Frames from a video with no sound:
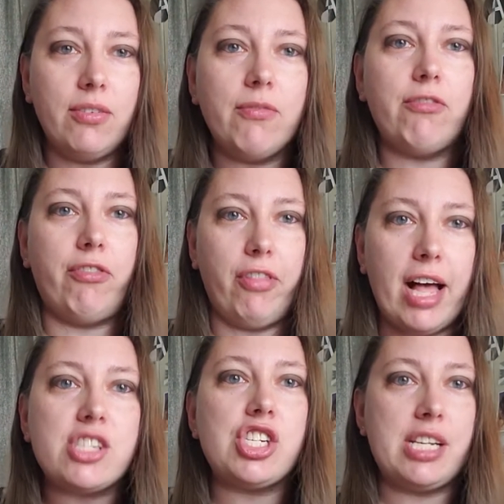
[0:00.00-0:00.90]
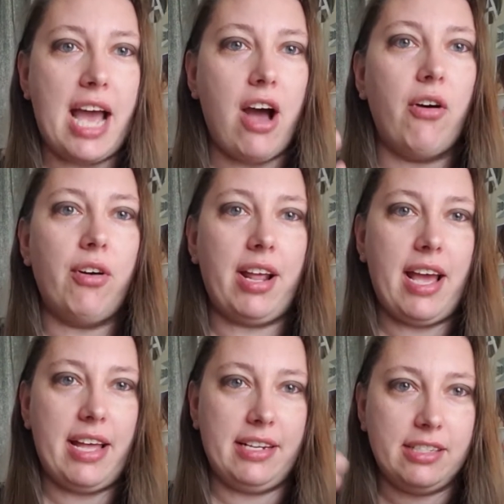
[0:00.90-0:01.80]
fleshing out
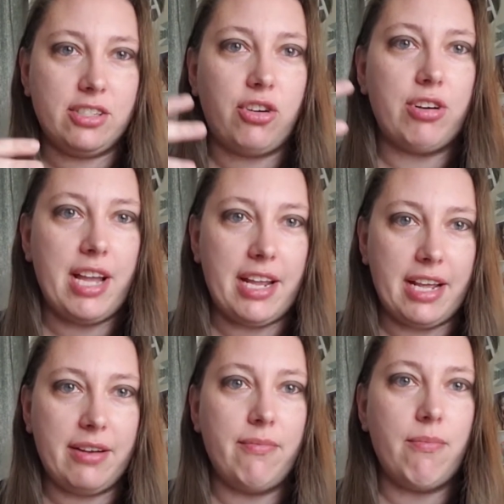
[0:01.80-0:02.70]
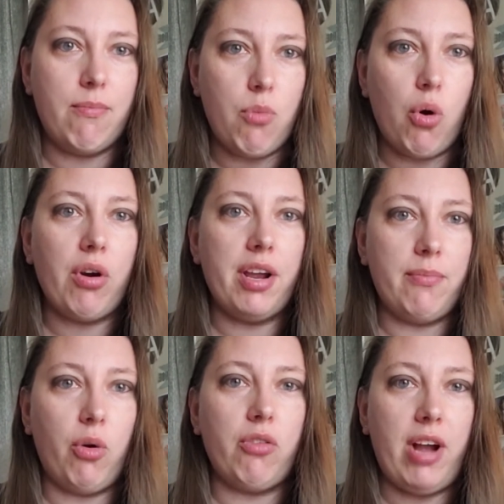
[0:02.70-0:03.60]
and creating more
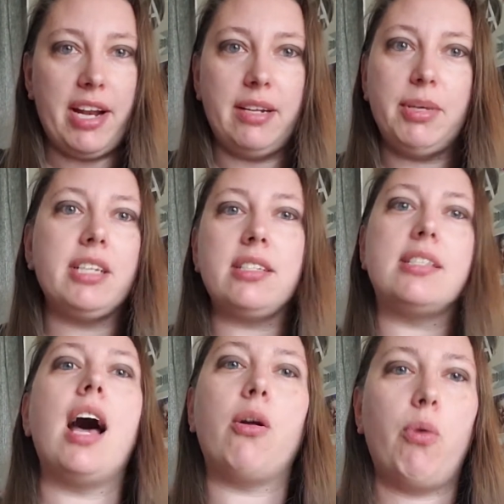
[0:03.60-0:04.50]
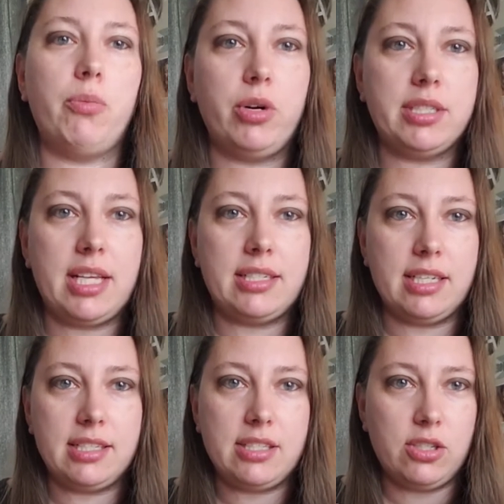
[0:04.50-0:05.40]
and more writing, because it's not a one-word
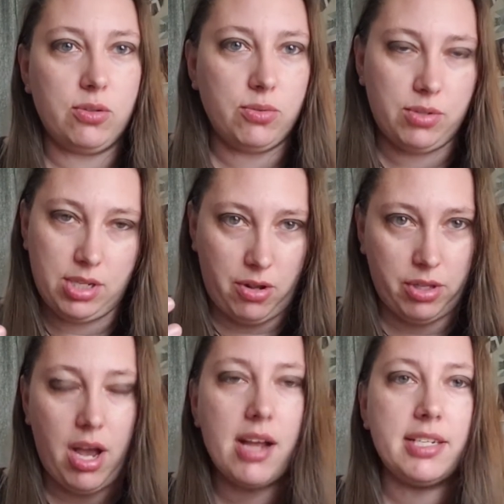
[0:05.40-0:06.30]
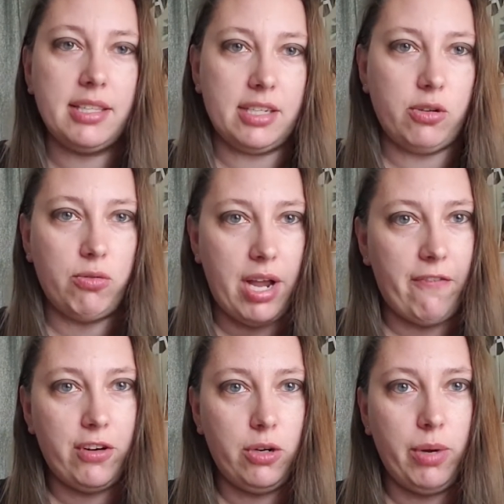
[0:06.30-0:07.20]
sentence. You know, the content that you
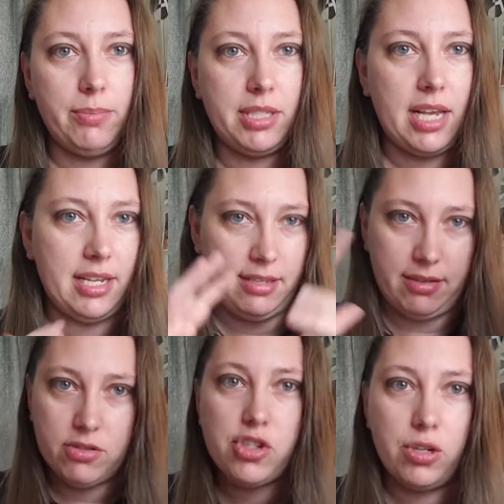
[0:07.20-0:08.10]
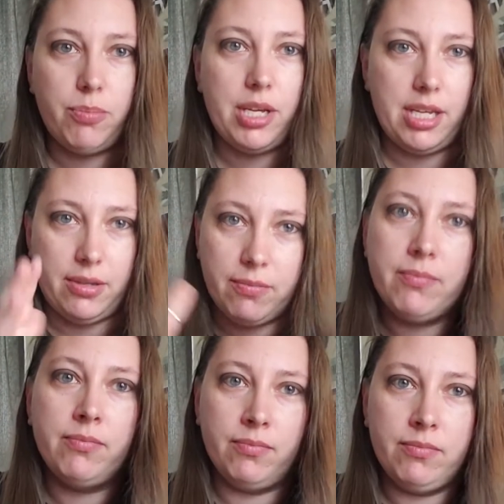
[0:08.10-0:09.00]
write for your website should be
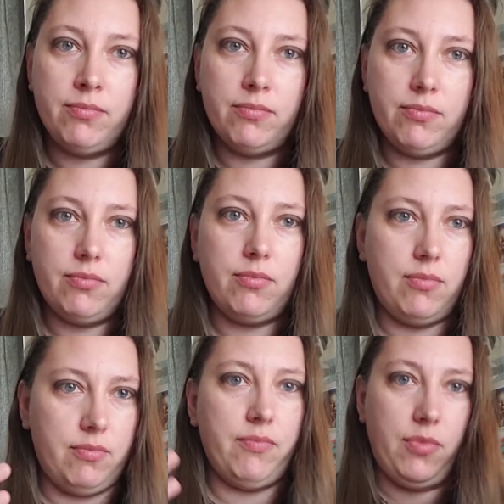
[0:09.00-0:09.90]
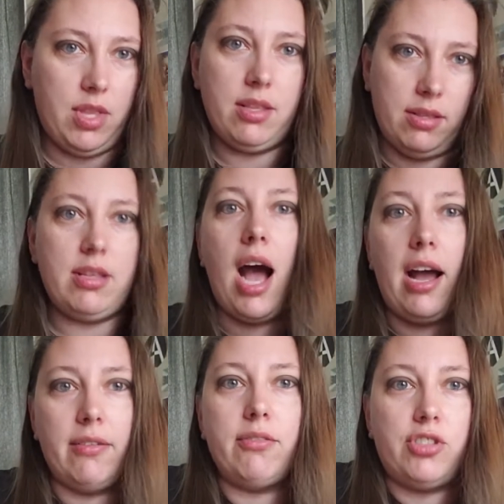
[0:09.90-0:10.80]

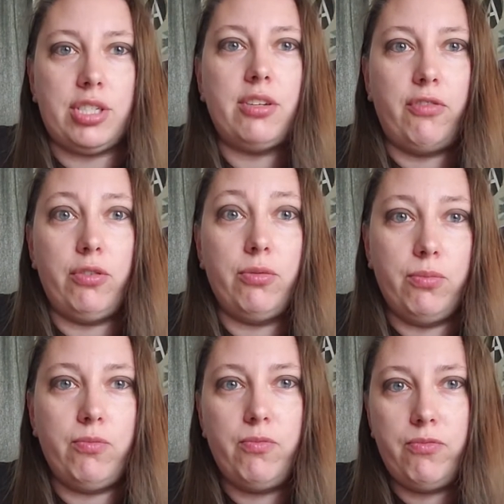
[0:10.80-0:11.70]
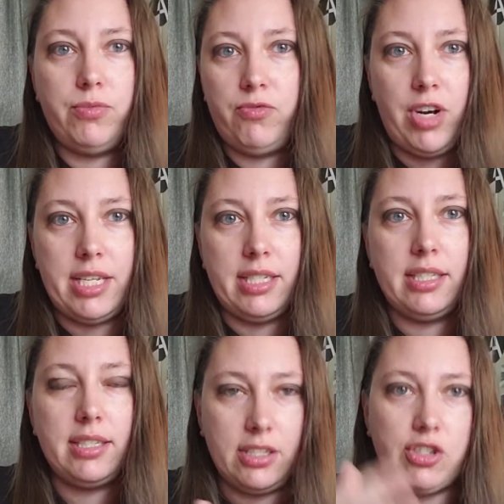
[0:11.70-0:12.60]
not just a few
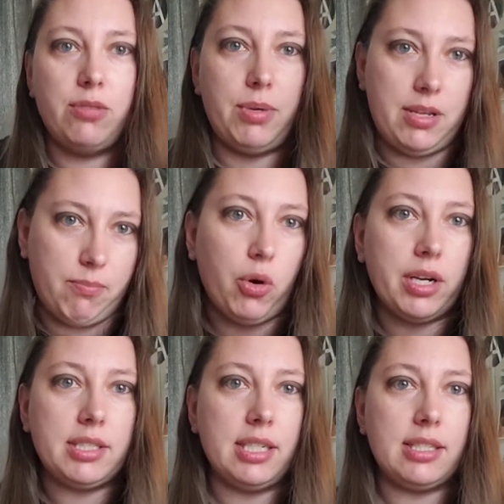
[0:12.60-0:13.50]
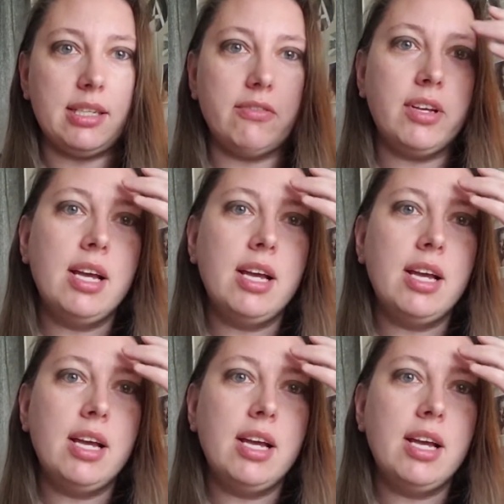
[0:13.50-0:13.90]
phrases. It should be more extensive.